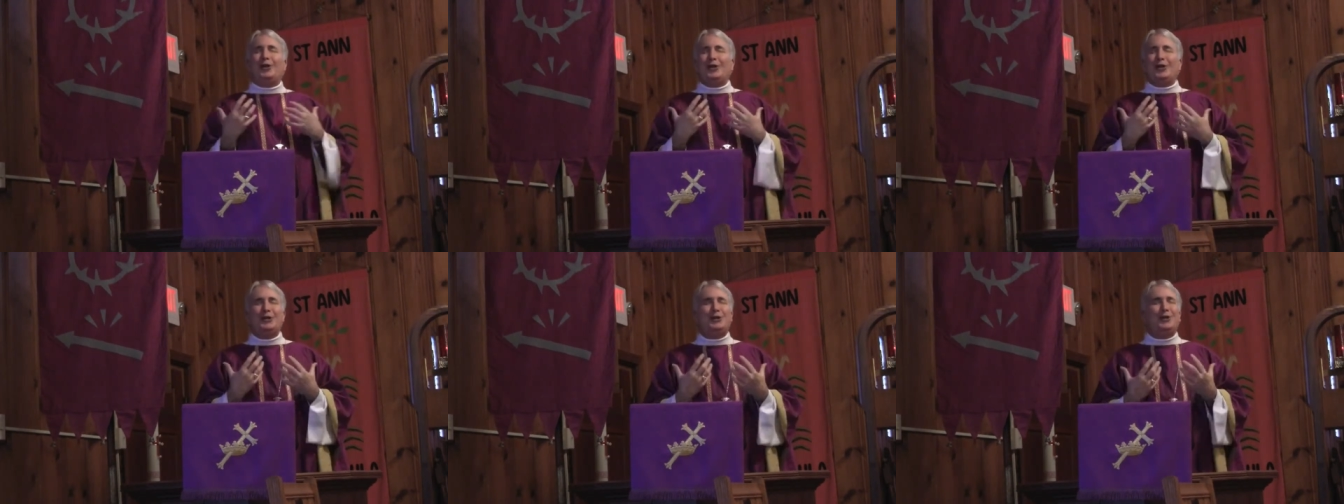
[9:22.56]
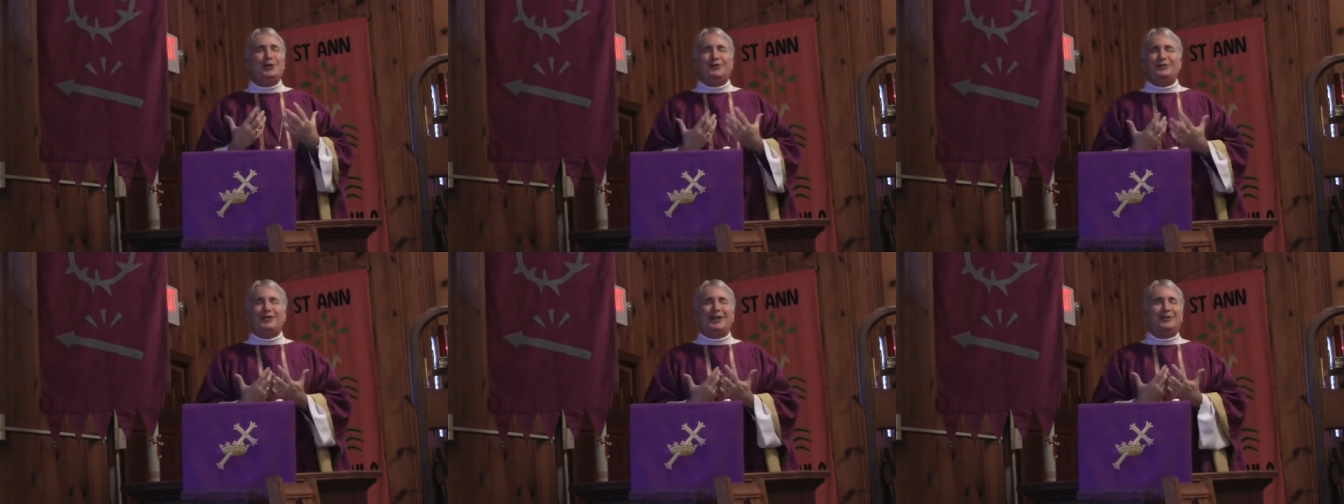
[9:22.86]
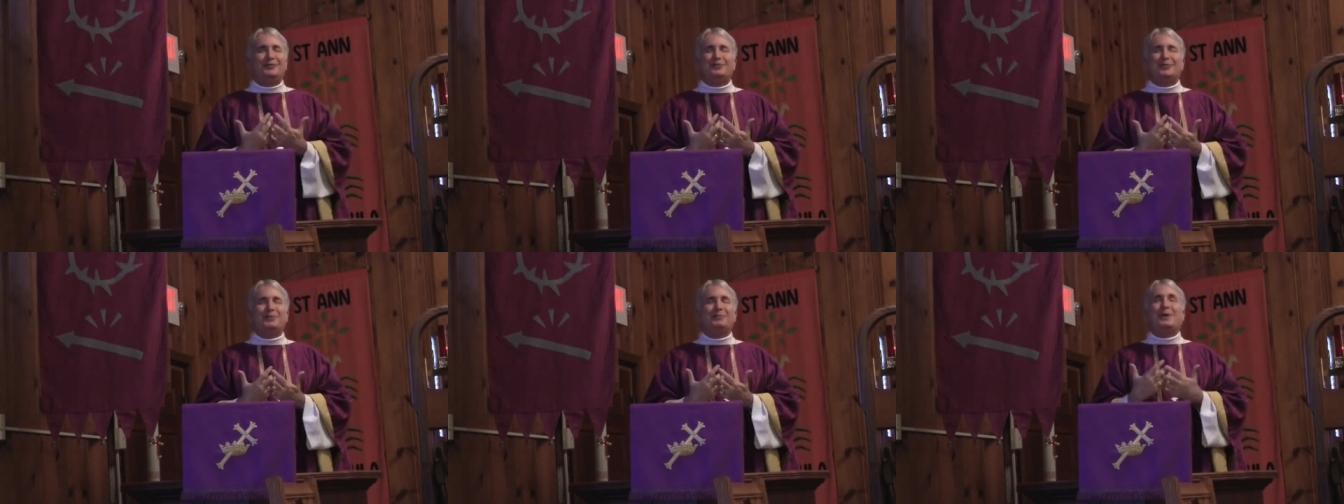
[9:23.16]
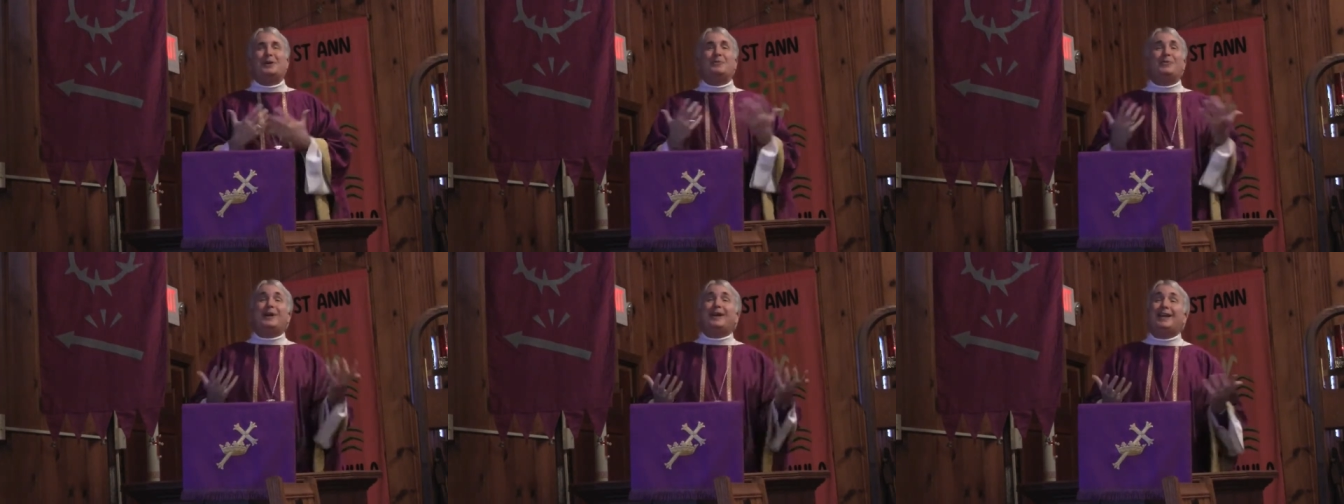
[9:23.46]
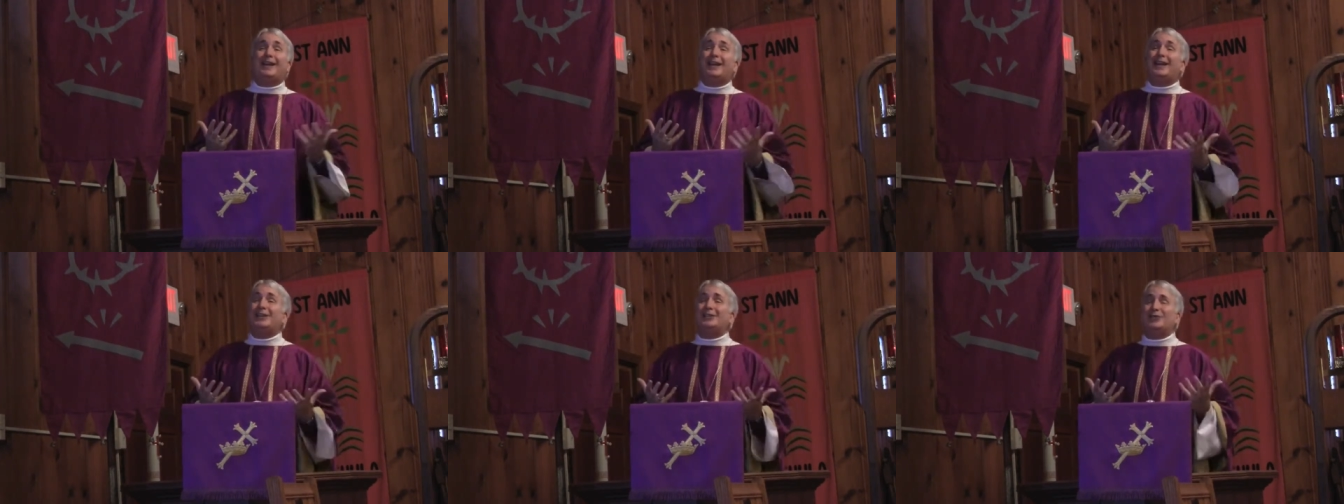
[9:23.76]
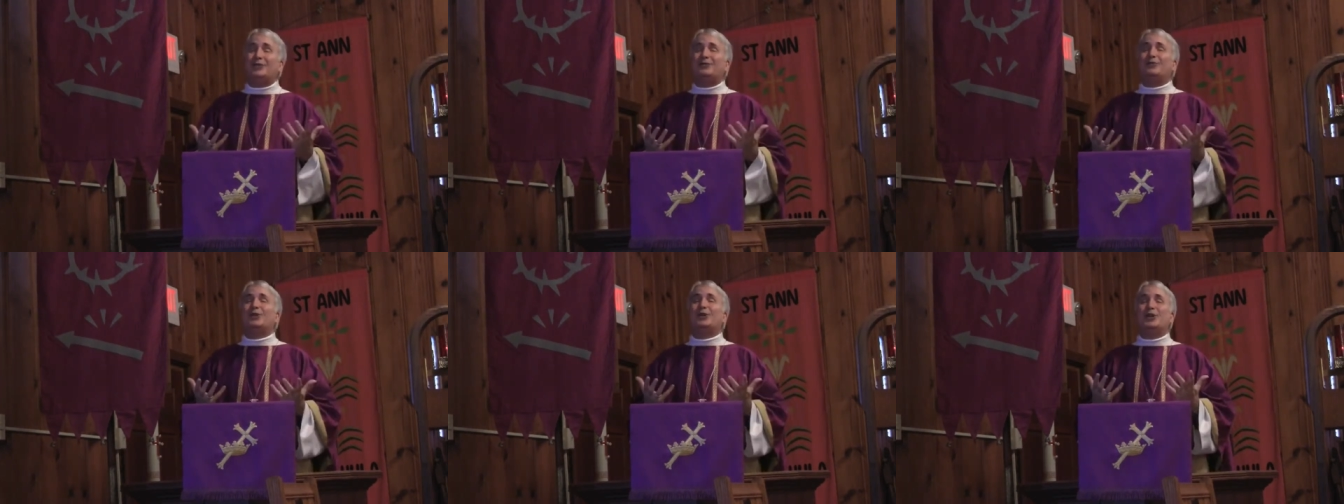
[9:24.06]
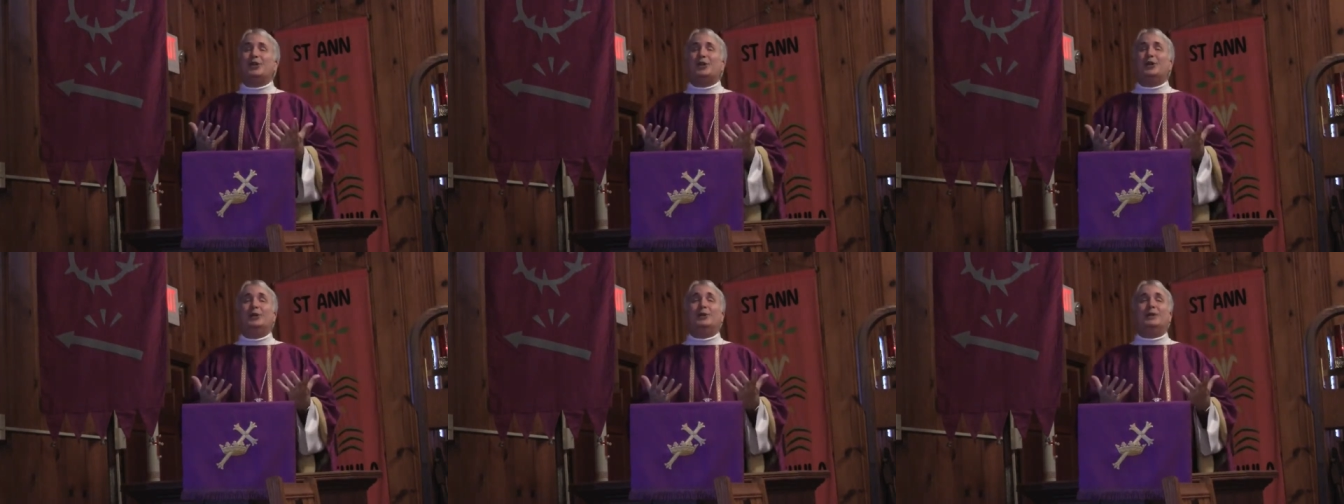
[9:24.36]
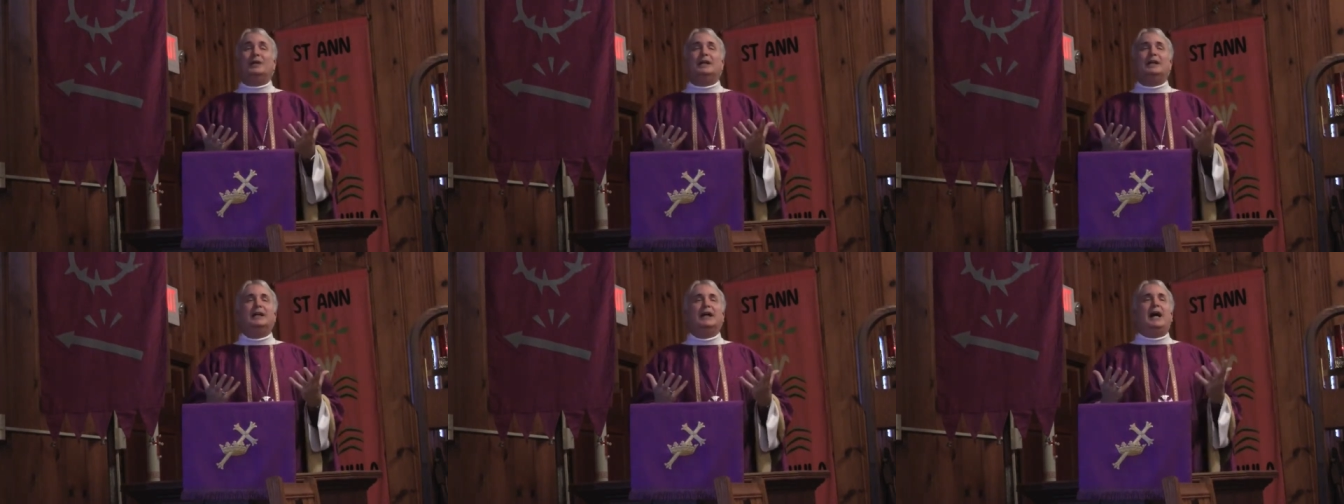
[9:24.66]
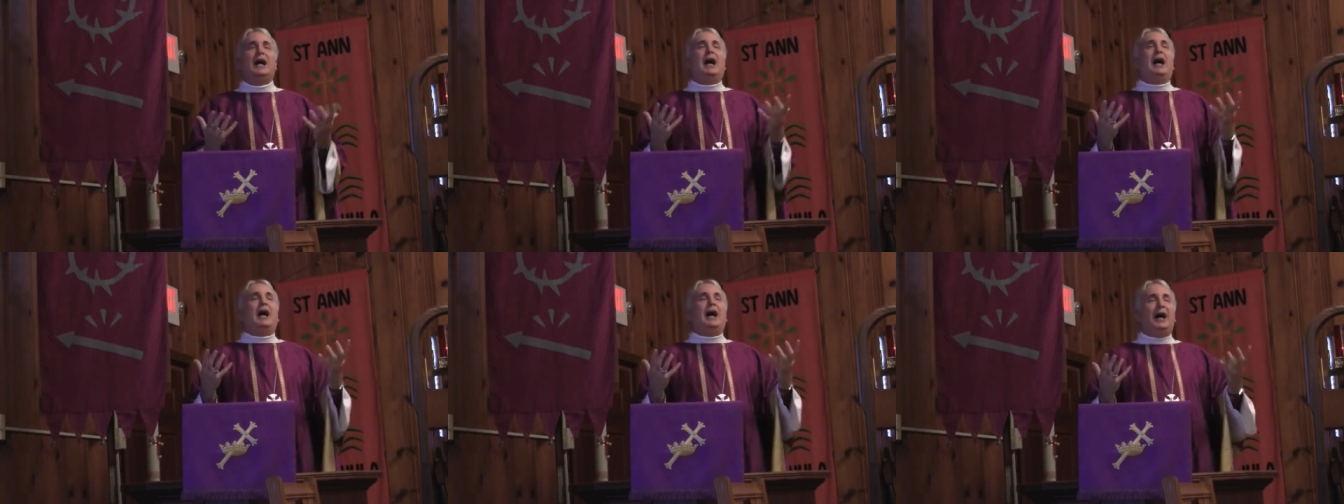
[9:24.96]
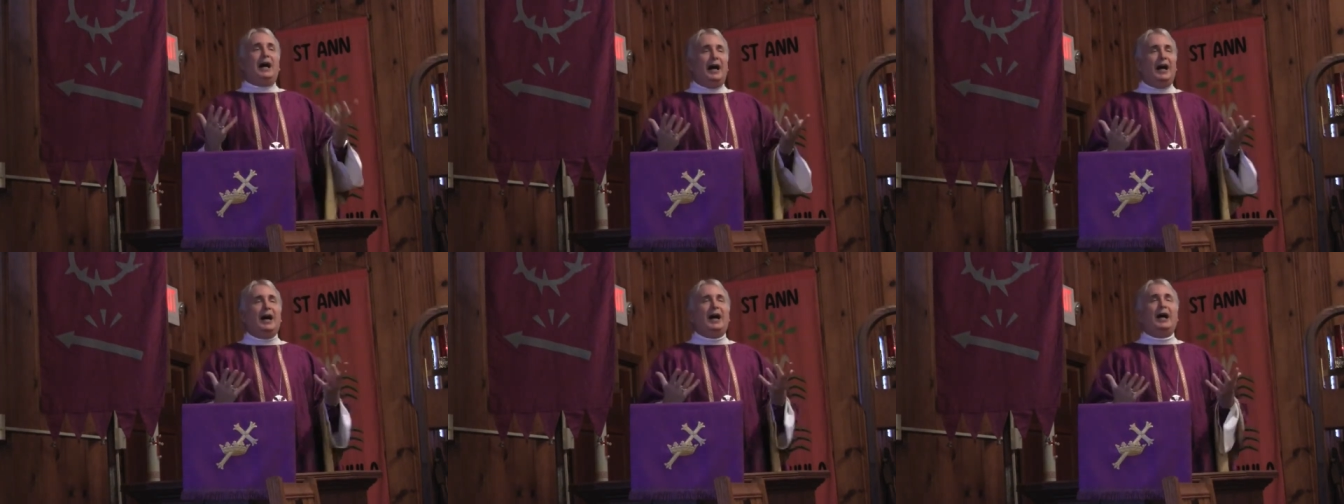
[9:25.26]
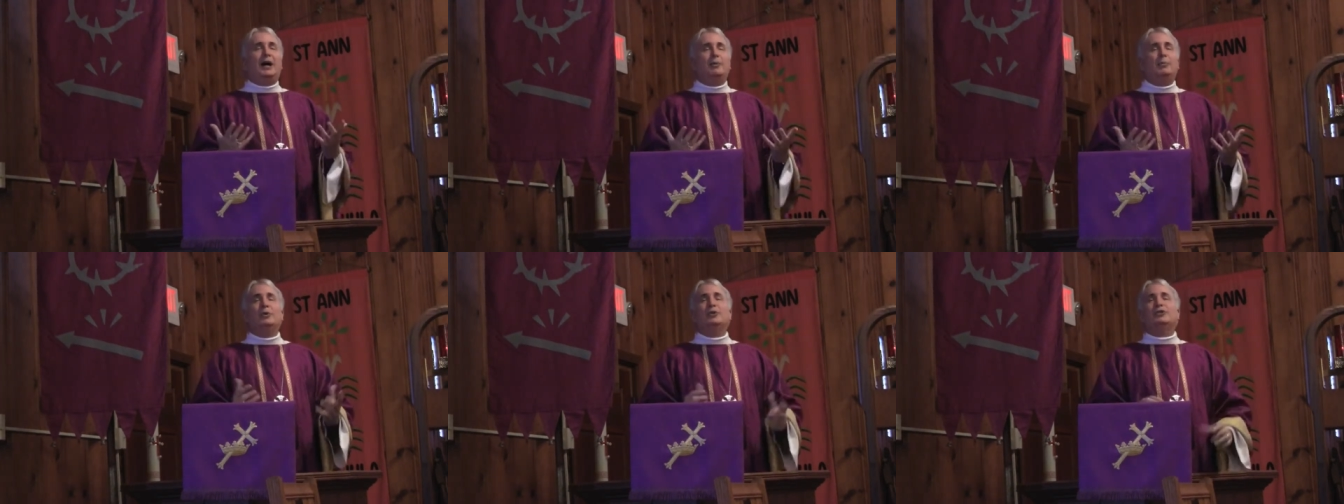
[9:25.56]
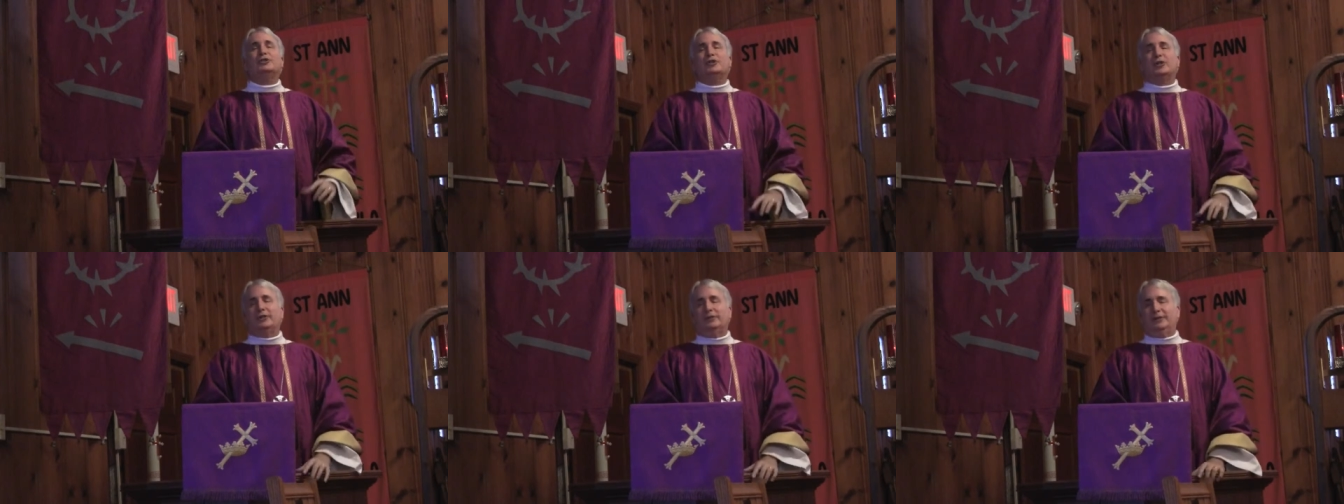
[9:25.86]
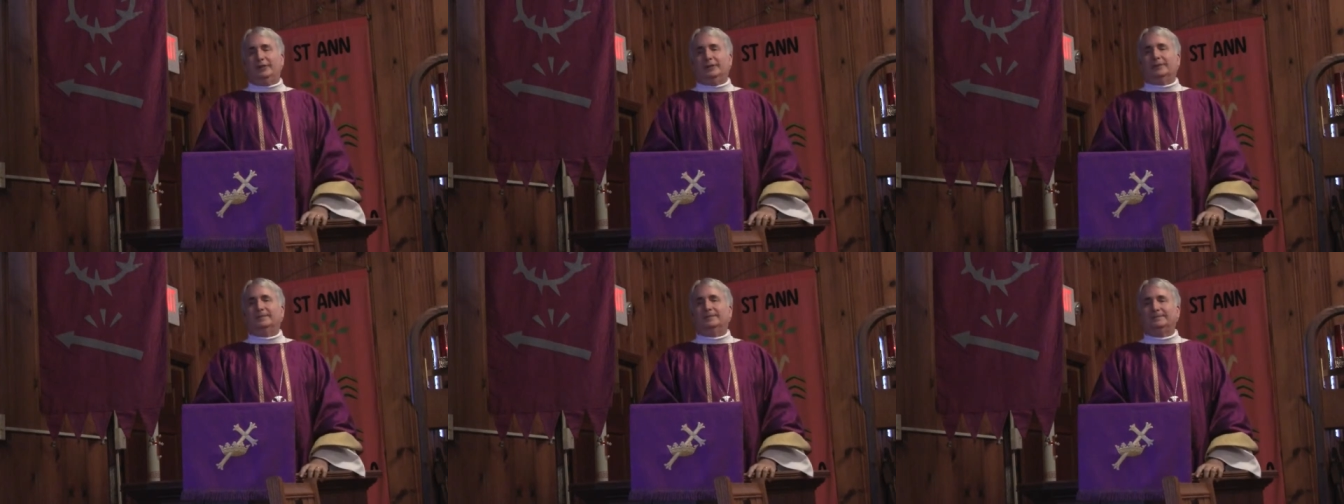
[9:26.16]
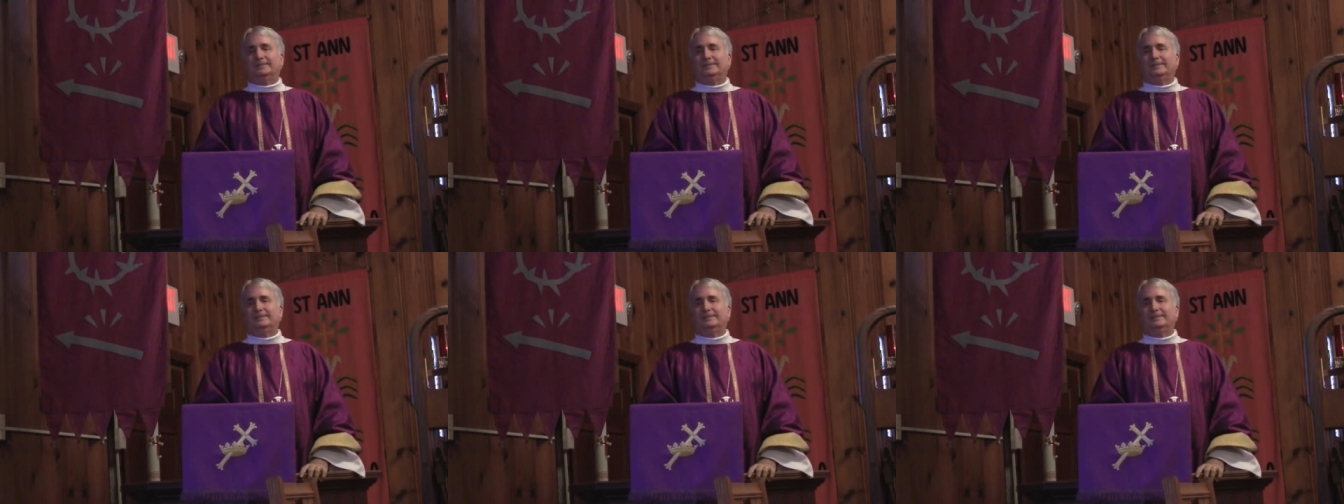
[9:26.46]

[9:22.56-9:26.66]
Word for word: all that you've done for me. What can I do for you? I will serve you.